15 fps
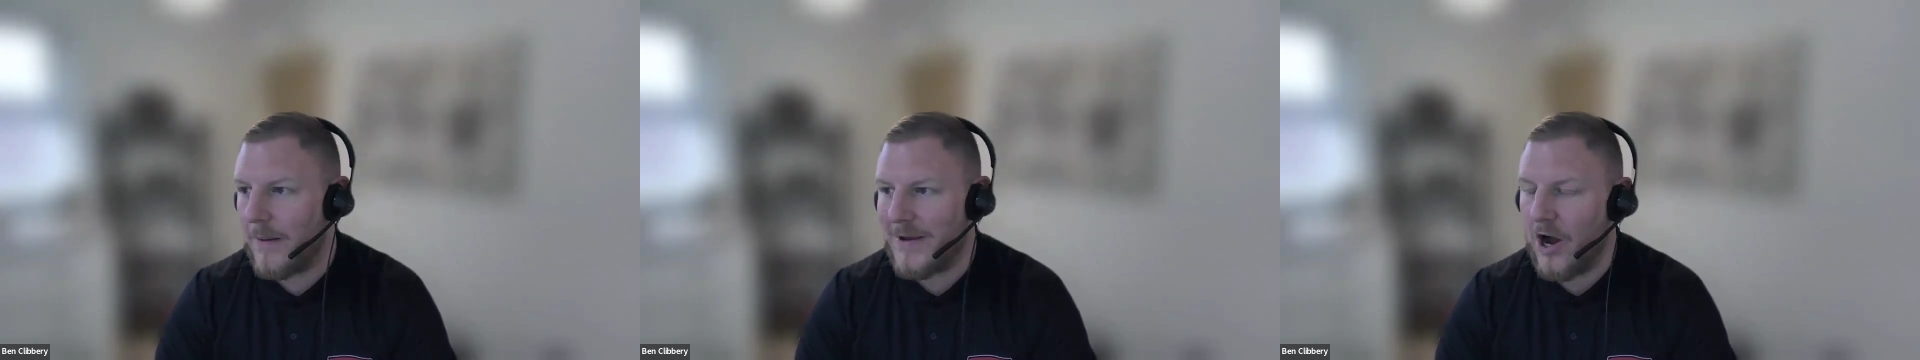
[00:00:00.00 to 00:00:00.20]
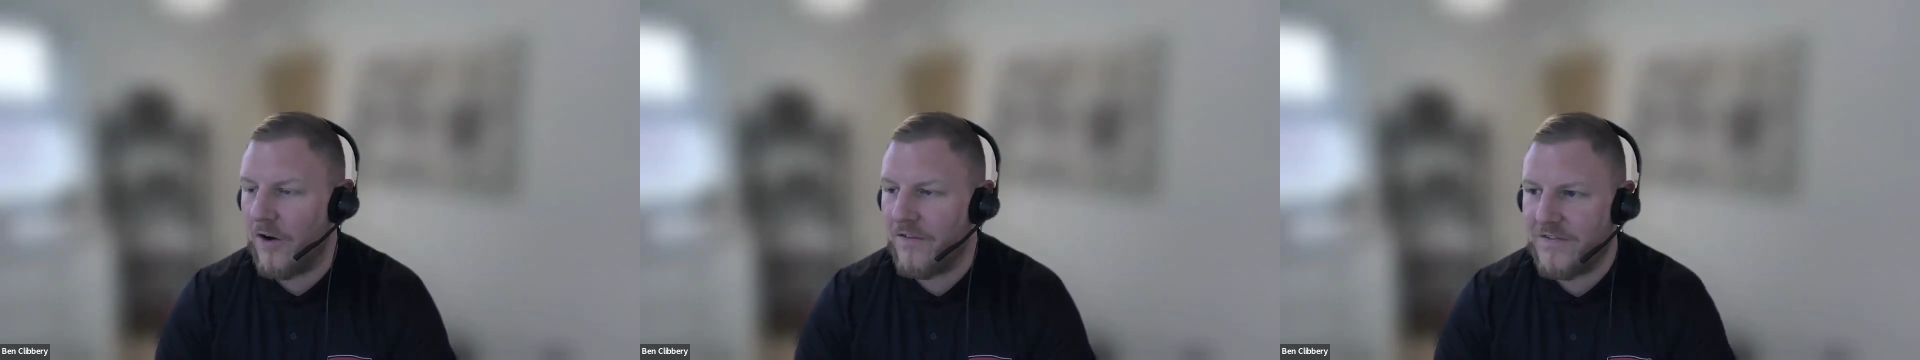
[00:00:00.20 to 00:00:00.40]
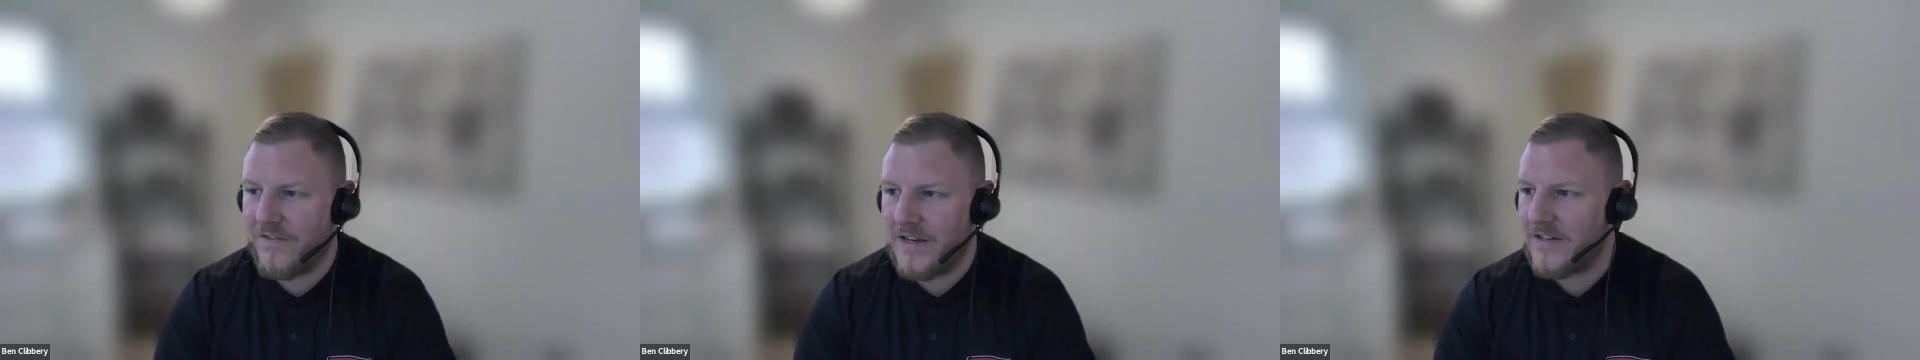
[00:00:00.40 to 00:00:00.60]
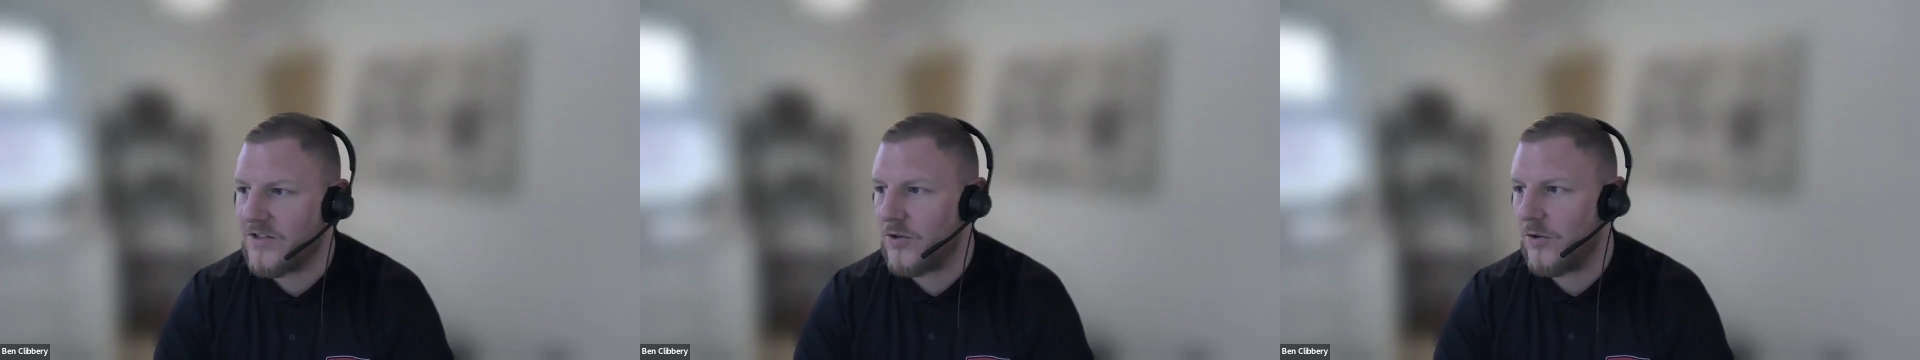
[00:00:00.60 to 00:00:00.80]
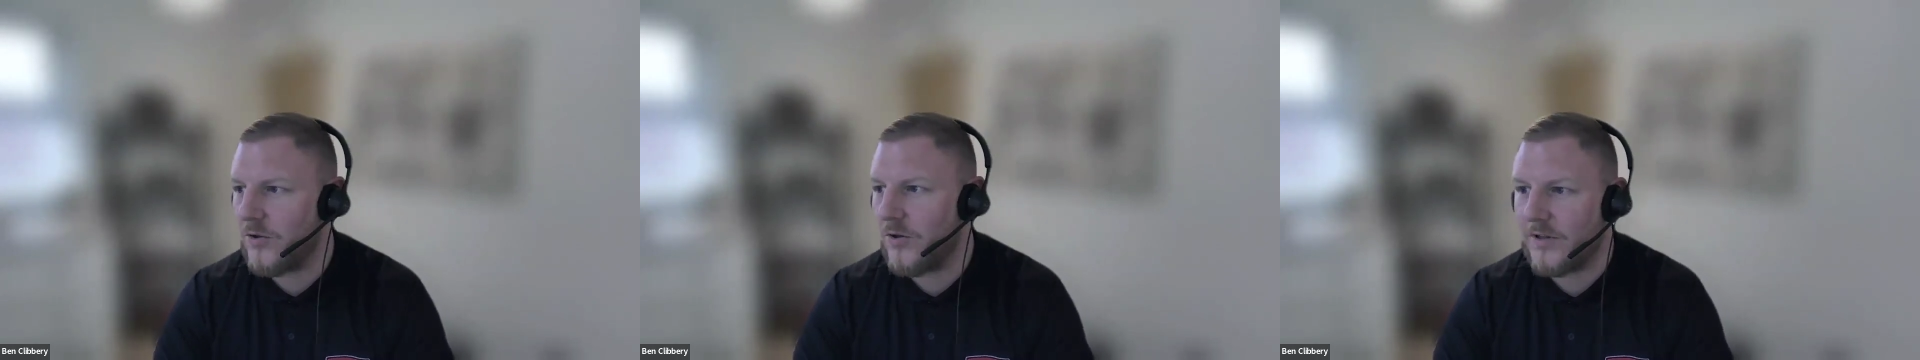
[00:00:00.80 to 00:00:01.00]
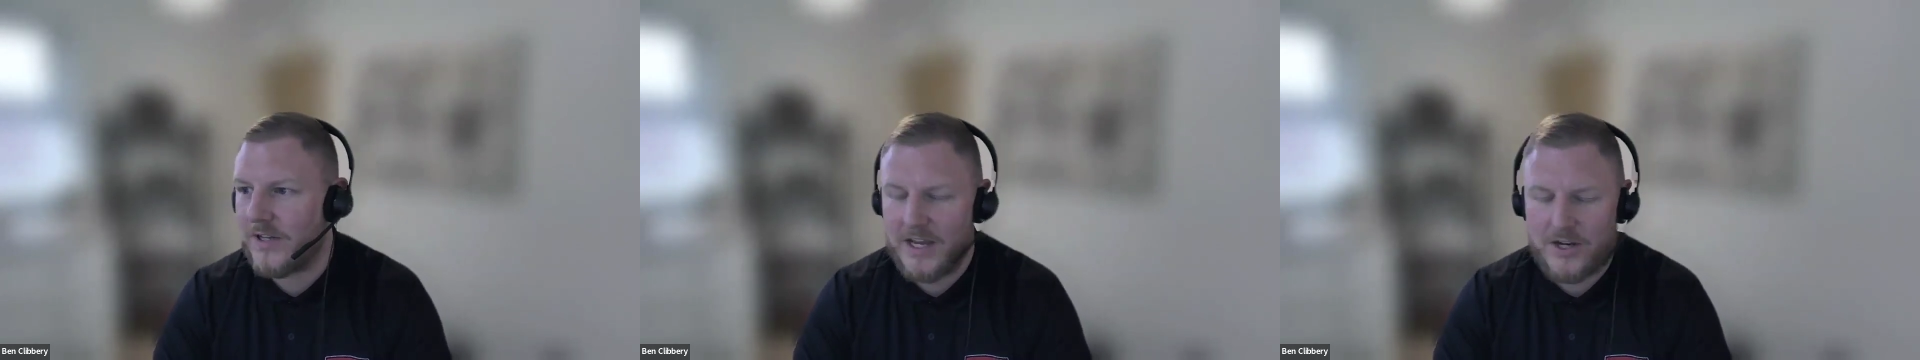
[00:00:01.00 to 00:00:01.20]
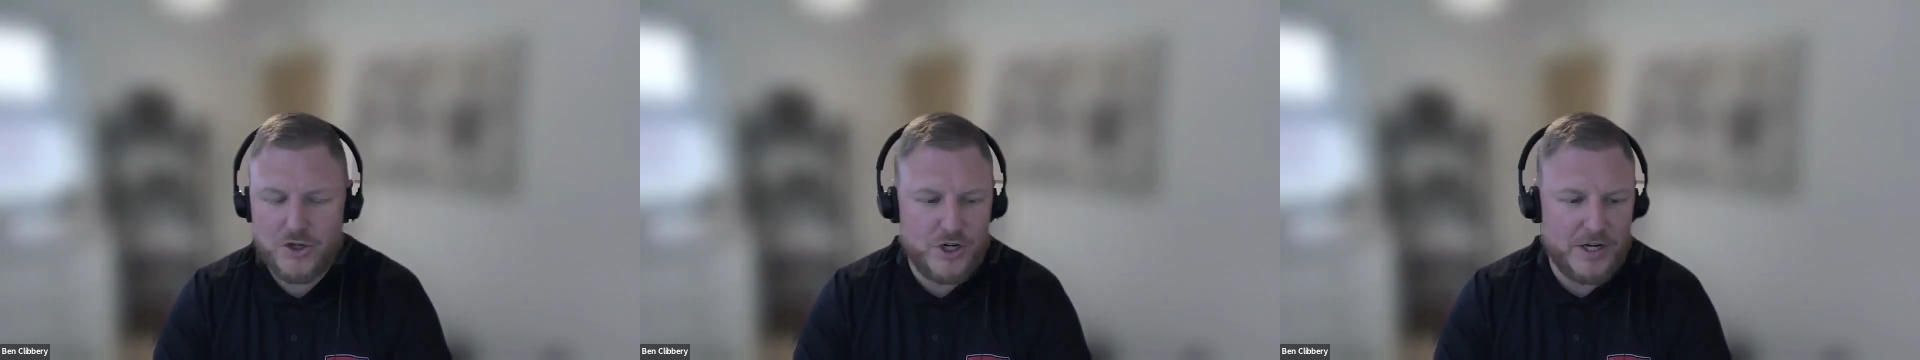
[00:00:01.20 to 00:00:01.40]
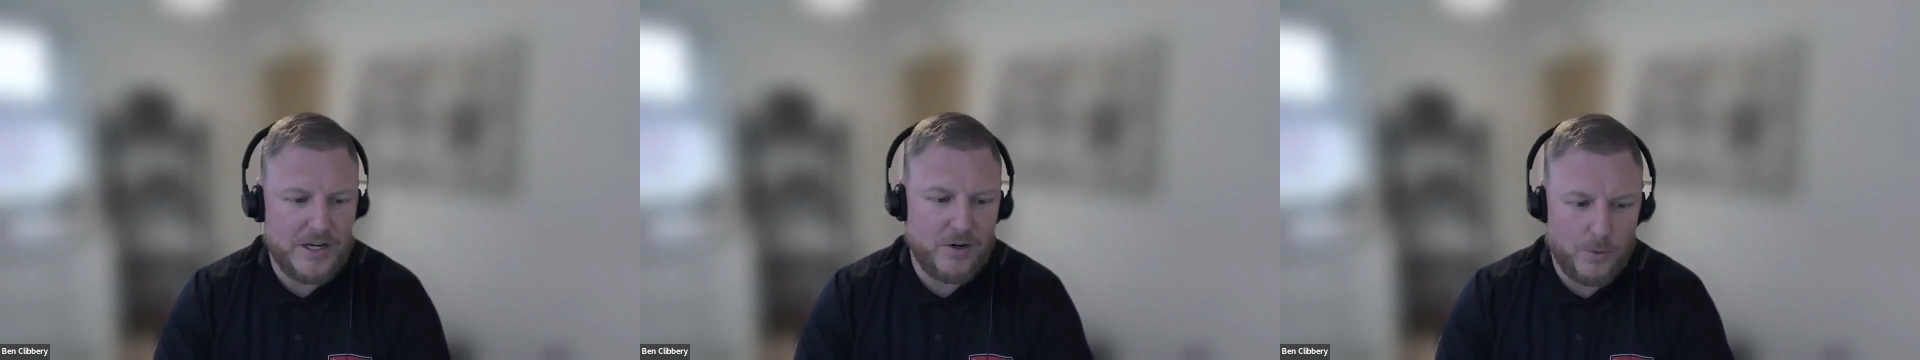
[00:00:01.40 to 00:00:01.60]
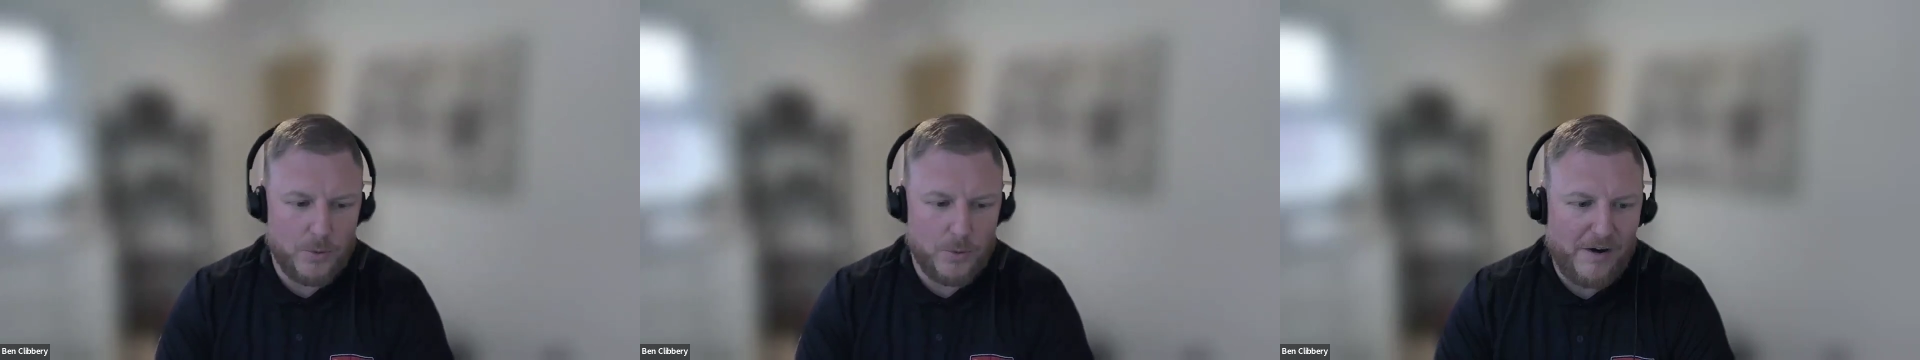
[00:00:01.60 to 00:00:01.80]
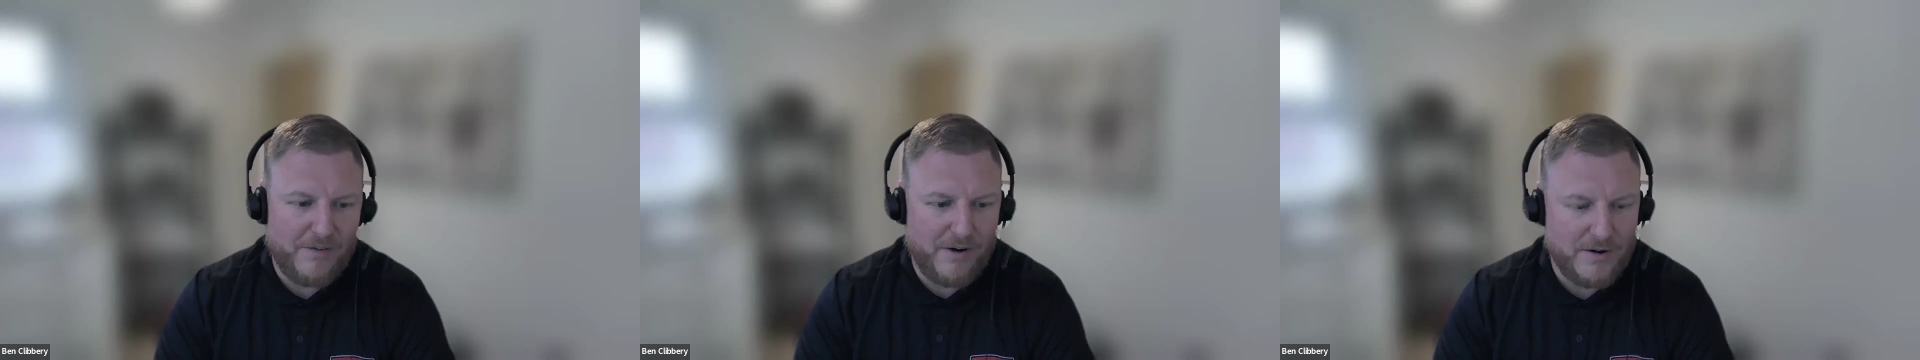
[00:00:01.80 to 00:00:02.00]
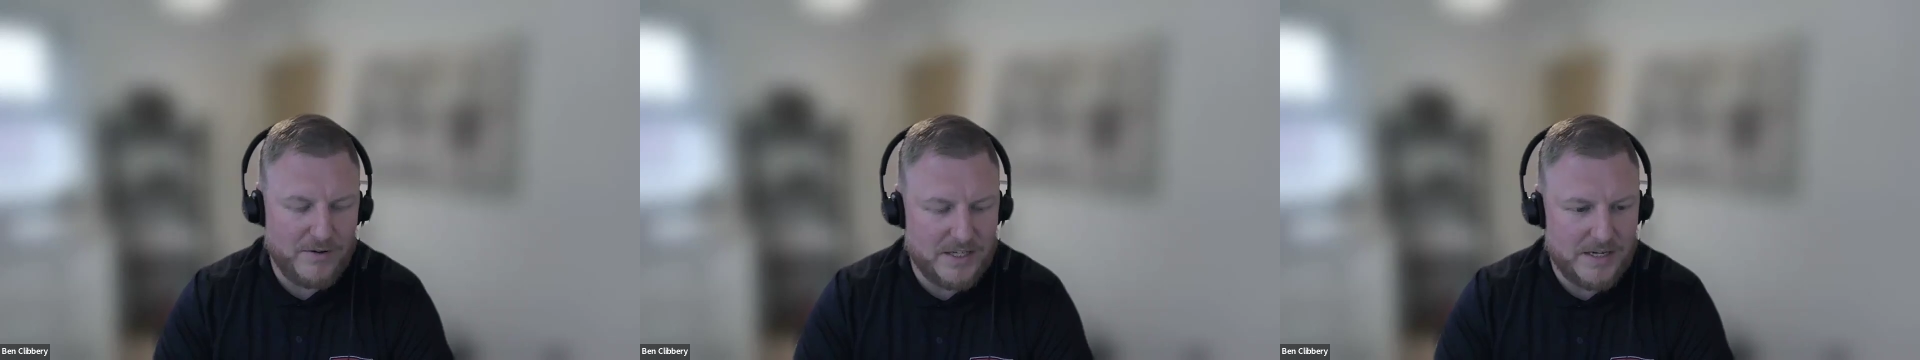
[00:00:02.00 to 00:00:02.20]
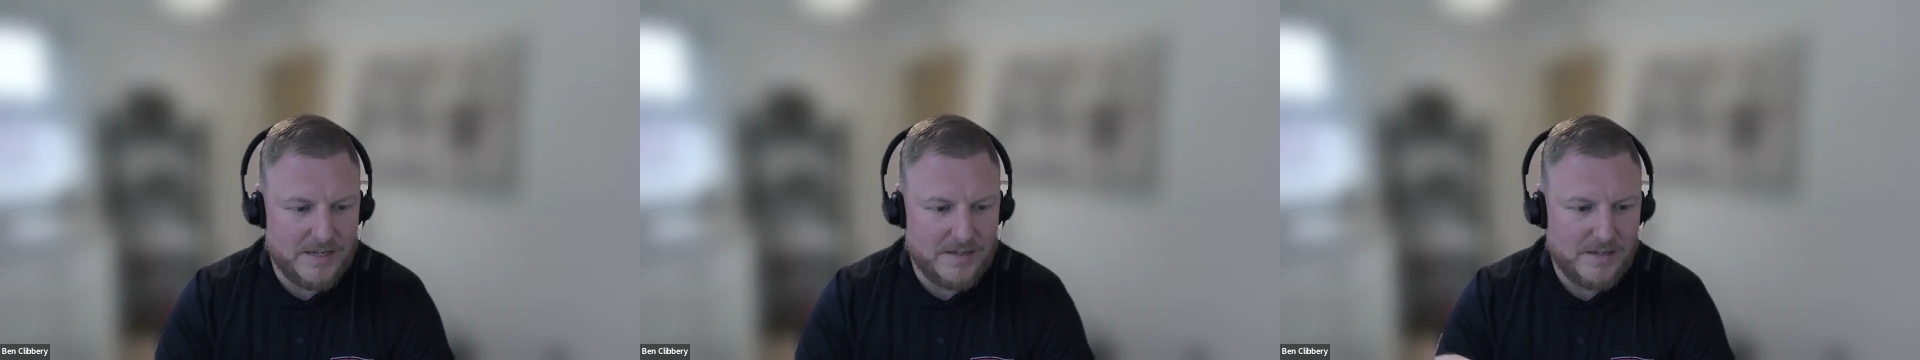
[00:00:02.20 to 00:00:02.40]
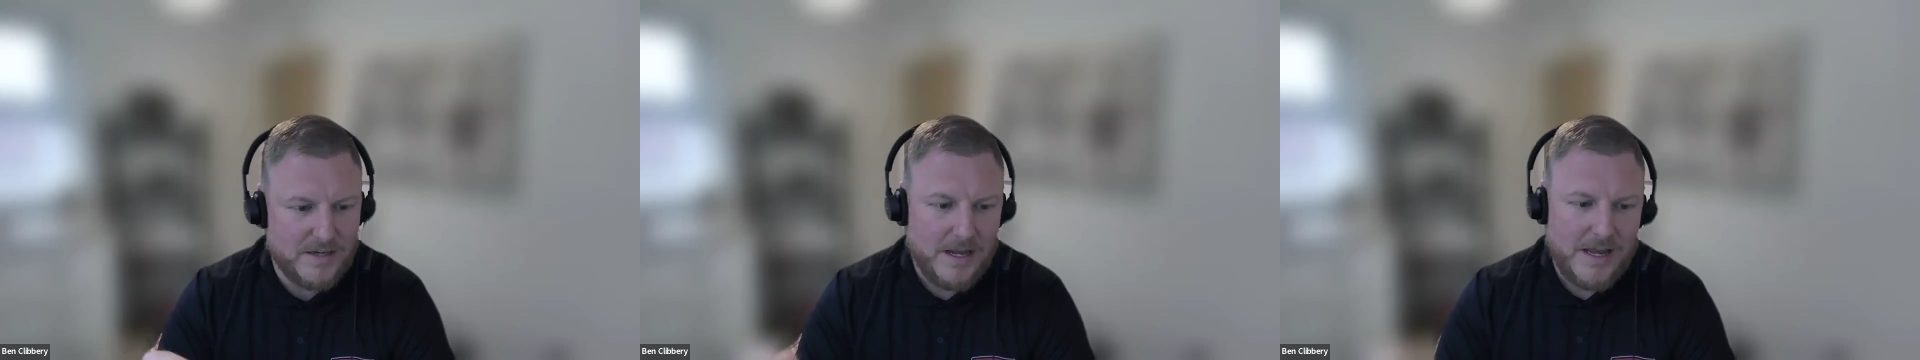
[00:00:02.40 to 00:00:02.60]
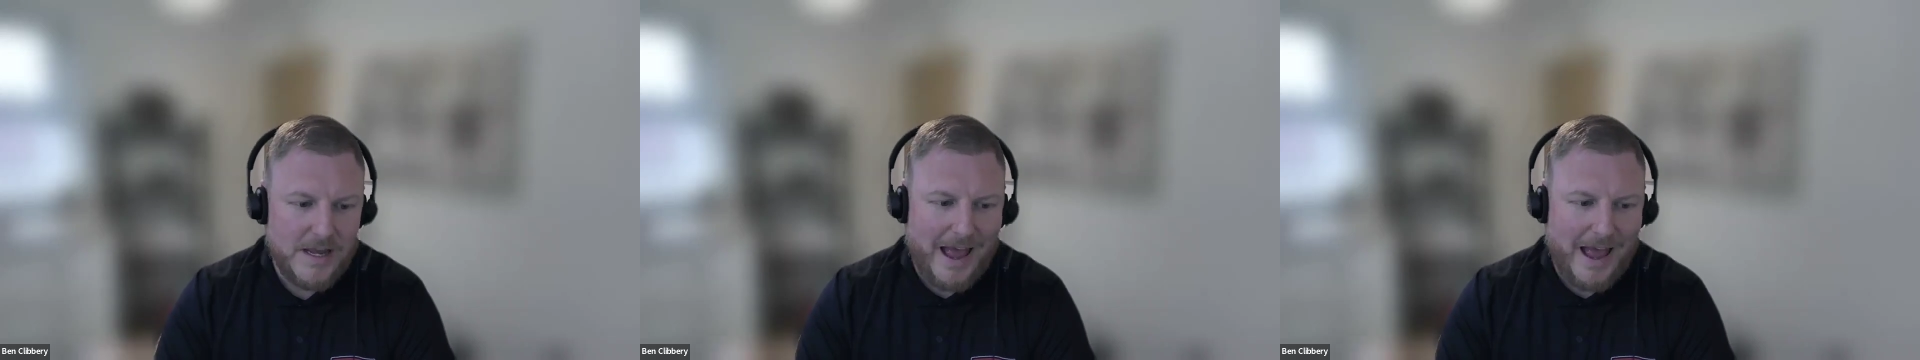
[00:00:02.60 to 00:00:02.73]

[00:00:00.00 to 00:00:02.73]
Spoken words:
maybe office or kitchen or wherever else it is,